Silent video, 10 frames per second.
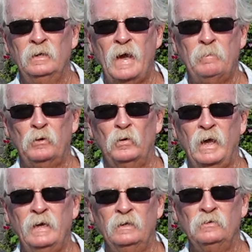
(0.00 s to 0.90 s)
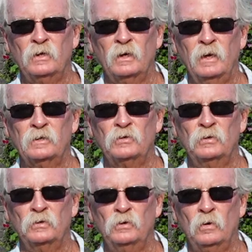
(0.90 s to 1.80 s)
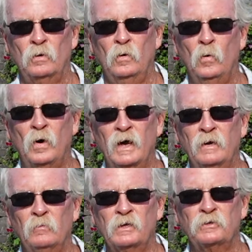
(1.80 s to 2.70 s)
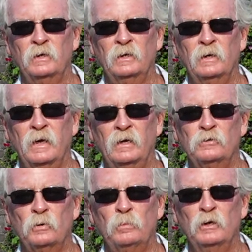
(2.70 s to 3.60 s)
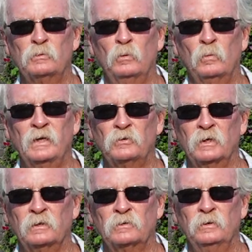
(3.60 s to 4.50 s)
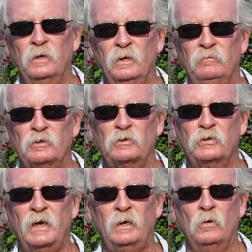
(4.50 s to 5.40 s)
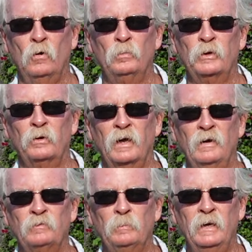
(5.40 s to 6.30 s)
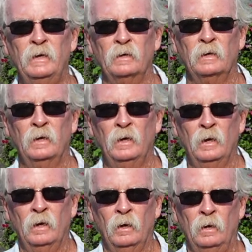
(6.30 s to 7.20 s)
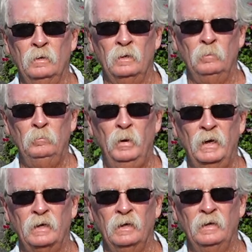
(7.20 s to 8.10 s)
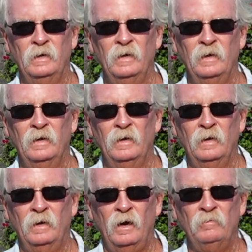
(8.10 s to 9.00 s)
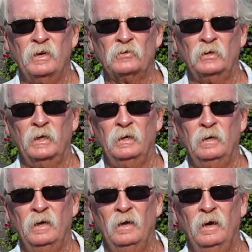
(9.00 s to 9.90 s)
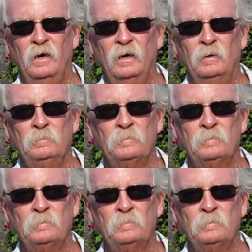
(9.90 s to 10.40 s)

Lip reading: capital gains unless you're a Hawaii resident and it's your principal residence. If it's a second home, you're going to have to pay it. But obviously, it